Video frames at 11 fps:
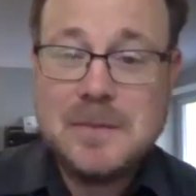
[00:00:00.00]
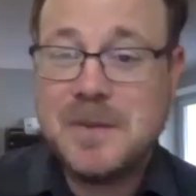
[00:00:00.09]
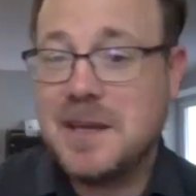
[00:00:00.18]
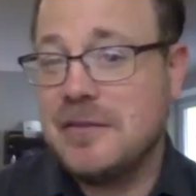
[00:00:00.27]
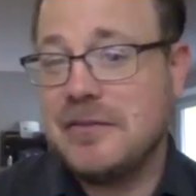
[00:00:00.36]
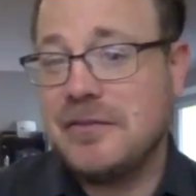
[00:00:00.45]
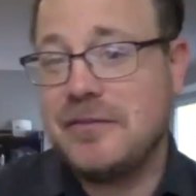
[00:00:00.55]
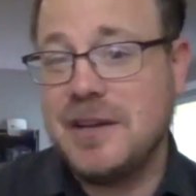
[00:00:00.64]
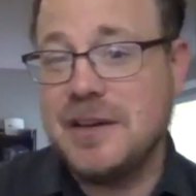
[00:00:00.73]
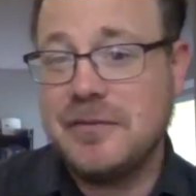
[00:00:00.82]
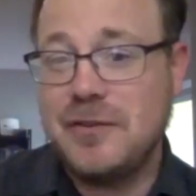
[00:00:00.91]
if
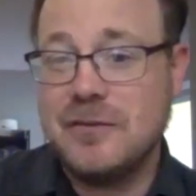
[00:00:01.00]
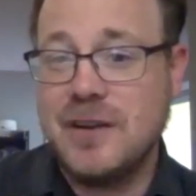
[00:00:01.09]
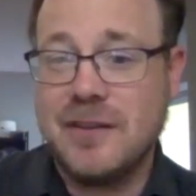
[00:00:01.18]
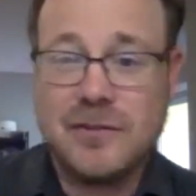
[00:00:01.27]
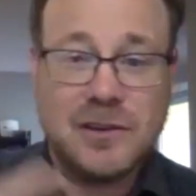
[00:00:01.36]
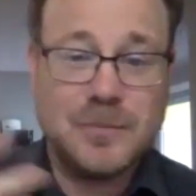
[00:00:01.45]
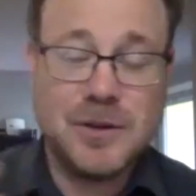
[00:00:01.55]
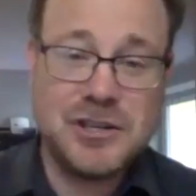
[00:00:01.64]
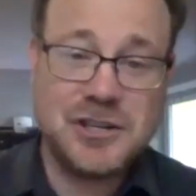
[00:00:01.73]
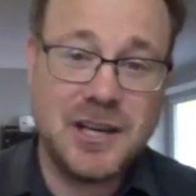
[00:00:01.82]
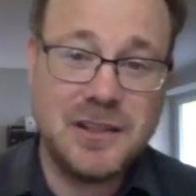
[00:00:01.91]
you've never
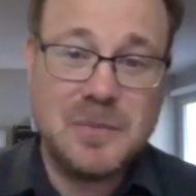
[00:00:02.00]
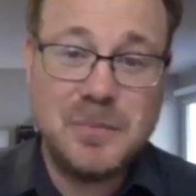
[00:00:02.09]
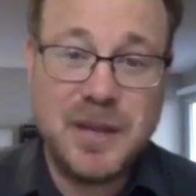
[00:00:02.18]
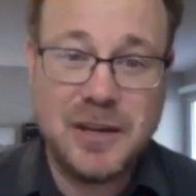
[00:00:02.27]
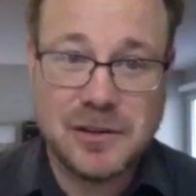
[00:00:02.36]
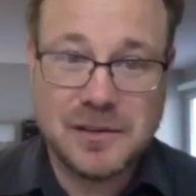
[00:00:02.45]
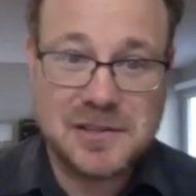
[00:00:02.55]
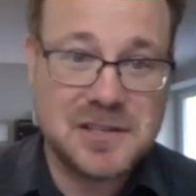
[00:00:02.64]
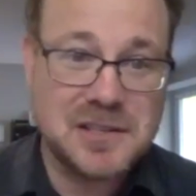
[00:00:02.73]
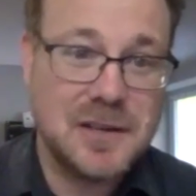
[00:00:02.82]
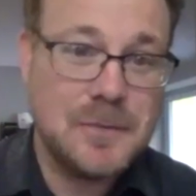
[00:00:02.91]
appreciated the
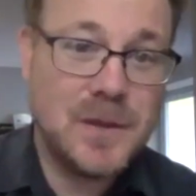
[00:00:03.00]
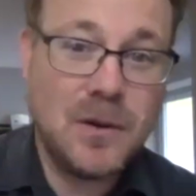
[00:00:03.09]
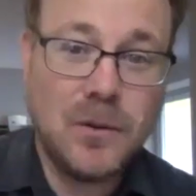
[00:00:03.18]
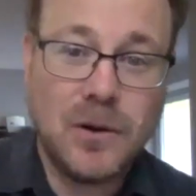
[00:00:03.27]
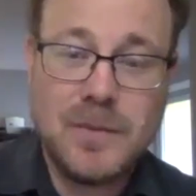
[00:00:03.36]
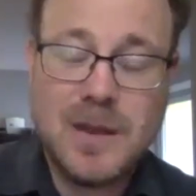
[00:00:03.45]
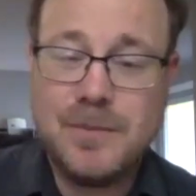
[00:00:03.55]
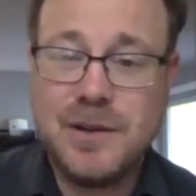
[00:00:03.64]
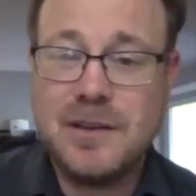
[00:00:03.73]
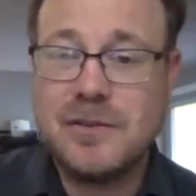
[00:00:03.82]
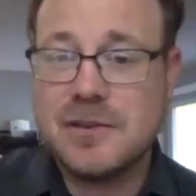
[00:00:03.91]
Beatles, or
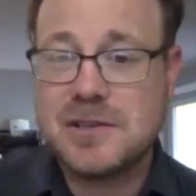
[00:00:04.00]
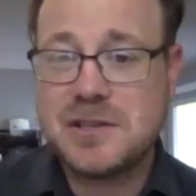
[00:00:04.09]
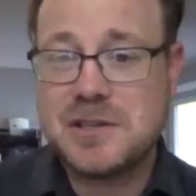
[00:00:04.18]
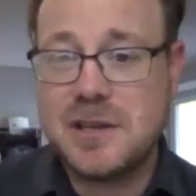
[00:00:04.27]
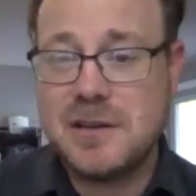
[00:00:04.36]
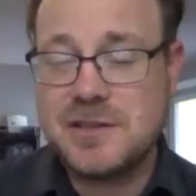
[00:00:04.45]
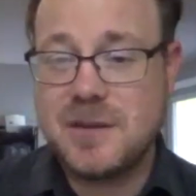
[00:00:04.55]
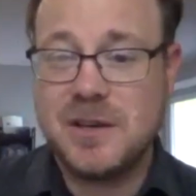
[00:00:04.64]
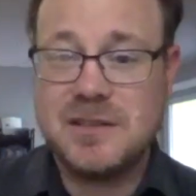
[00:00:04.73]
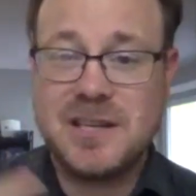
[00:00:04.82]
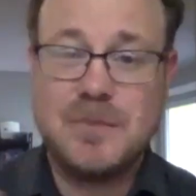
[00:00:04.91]
maybe there's some
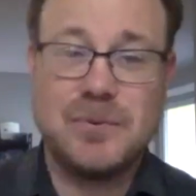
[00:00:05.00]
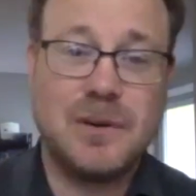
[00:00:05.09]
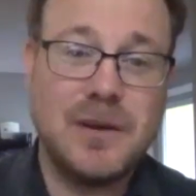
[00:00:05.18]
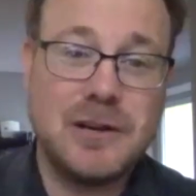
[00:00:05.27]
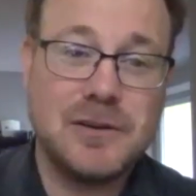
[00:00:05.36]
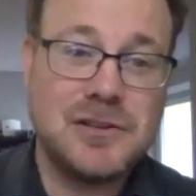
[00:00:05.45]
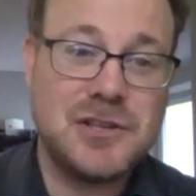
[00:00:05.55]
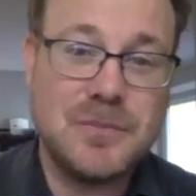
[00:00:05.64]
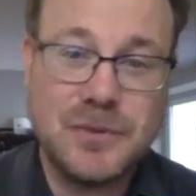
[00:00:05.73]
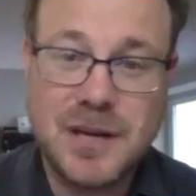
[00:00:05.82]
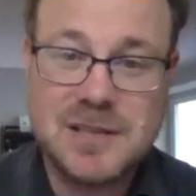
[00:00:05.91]
contemporary Christian
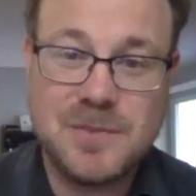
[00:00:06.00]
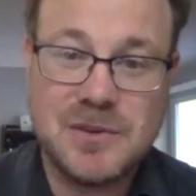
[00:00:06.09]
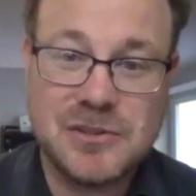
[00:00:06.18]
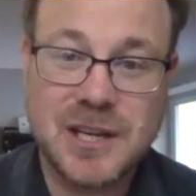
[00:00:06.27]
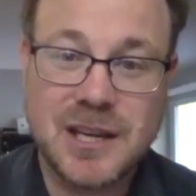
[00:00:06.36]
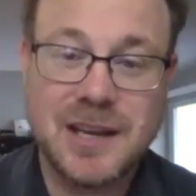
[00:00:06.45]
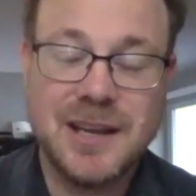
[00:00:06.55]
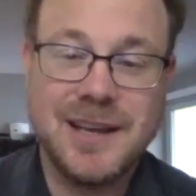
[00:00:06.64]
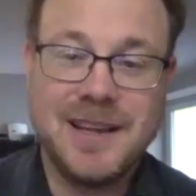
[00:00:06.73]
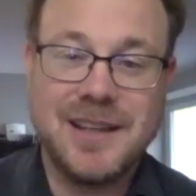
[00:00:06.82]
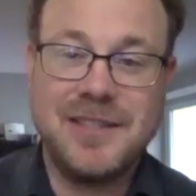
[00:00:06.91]
praise music
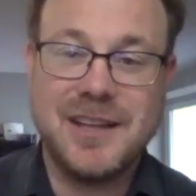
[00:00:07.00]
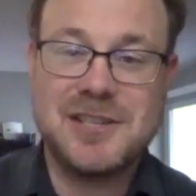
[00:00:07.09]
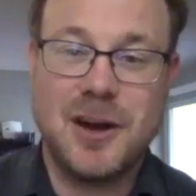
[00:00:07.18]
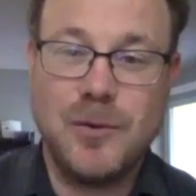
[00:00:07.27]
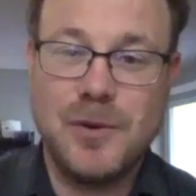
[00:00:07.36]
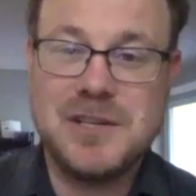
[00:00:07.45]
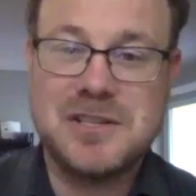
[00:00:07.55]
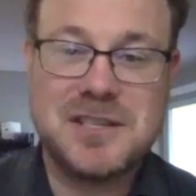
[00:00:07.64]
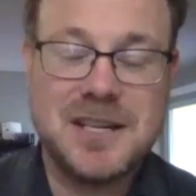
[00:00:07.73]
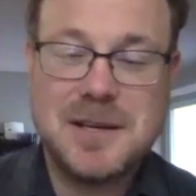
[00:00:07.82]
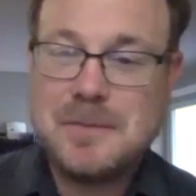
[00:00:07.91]
that's
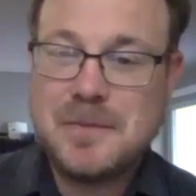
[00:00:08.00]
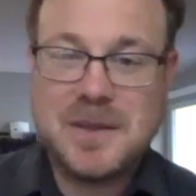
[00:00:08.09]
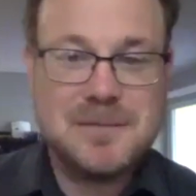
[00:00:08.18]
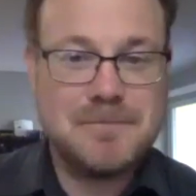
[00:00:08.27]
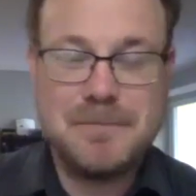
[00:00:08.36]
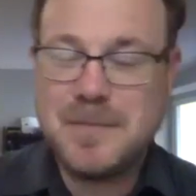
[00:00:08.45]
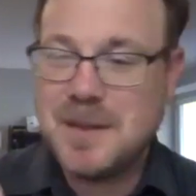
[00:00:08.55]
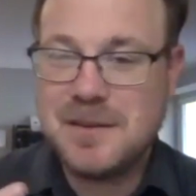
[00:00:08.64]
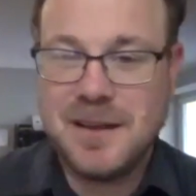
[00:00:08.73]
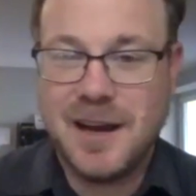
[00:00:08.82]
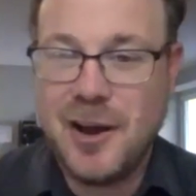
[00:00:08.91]
always
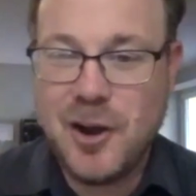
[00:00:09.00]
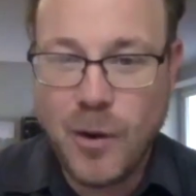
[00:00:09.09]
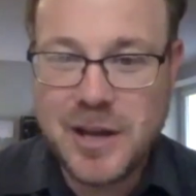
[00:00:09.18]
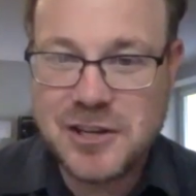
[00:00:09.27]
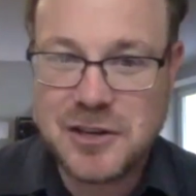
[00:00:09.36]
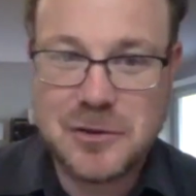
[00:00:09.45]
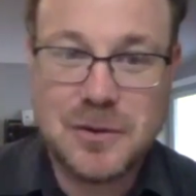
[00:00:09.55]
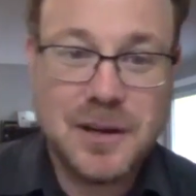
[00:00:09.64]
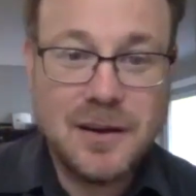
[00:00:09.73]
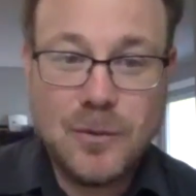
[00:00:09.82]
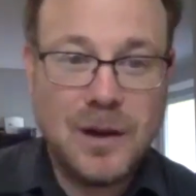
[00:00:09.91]
annoyed you.
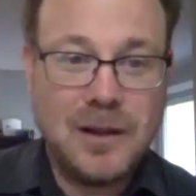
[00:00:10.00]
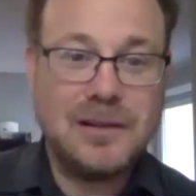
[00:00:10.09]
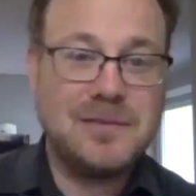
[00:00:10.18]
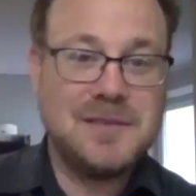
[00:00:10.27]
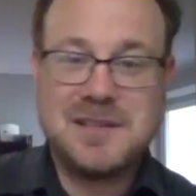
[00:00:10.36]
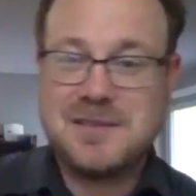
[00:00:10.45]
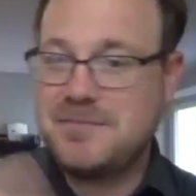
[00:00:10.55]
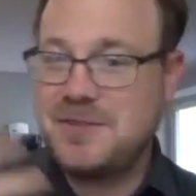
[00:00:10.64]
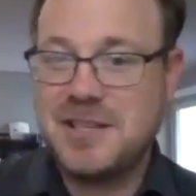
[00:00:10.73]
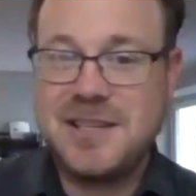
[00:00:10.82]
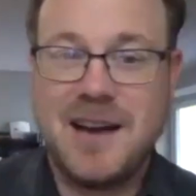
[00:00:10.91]
Well,
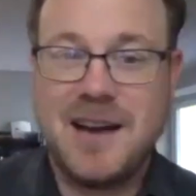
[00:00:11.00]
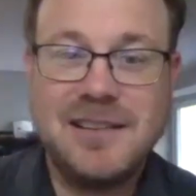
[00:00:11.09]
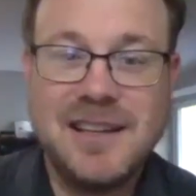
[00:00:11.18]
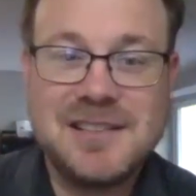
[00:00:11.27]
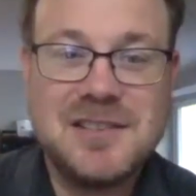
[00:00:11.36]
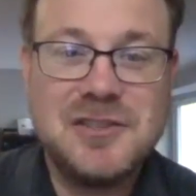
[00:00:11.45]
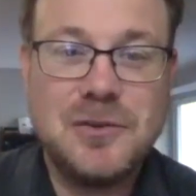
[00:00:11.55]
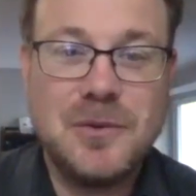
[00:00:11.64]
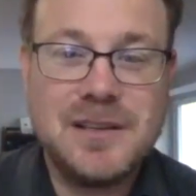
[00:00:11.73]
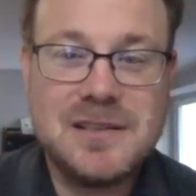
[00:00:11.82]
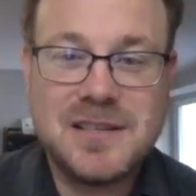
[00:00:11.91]
sit down and listen to
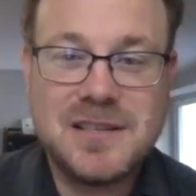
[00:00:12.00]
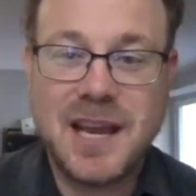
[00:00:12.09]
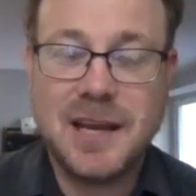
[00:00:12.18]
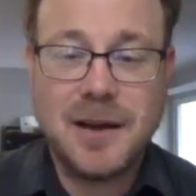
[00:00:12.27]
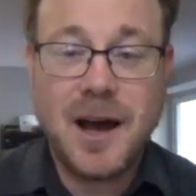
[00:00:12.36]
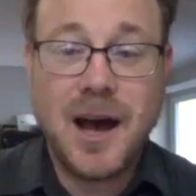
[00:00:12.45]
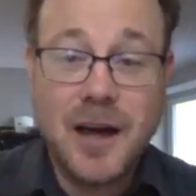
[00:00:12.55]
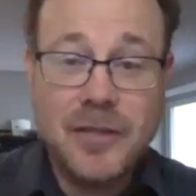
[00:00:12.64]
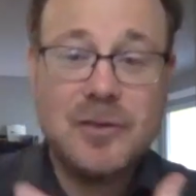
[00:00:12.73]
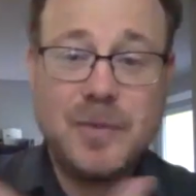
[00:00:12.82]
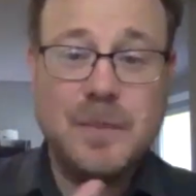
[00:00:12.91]
it and say,
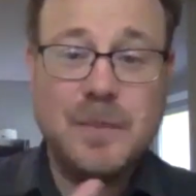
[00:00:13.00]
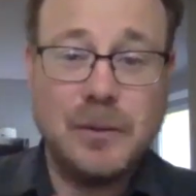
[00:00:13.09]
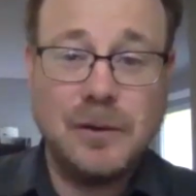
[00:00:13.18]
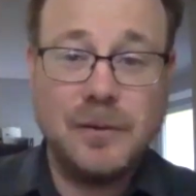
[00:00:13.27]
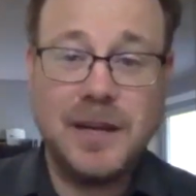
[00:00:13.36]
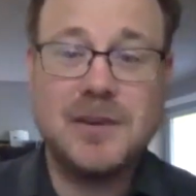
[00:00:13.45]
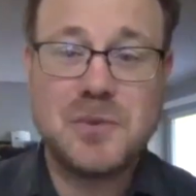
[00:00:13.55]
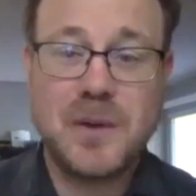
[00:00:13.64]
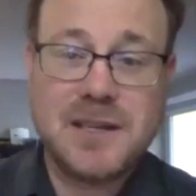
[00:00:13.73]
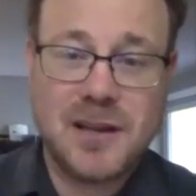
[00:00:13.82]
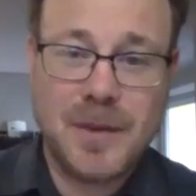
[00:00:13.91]
other people, here's what
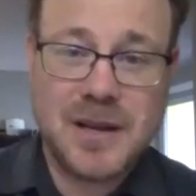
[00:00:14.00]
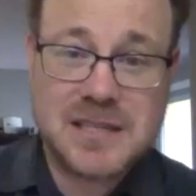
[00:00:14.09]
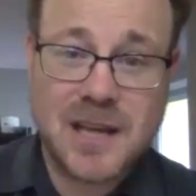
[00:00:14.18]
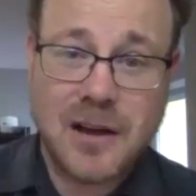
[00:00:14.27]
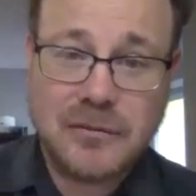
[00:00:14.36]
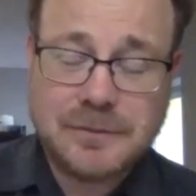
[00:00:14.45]
I tell myself.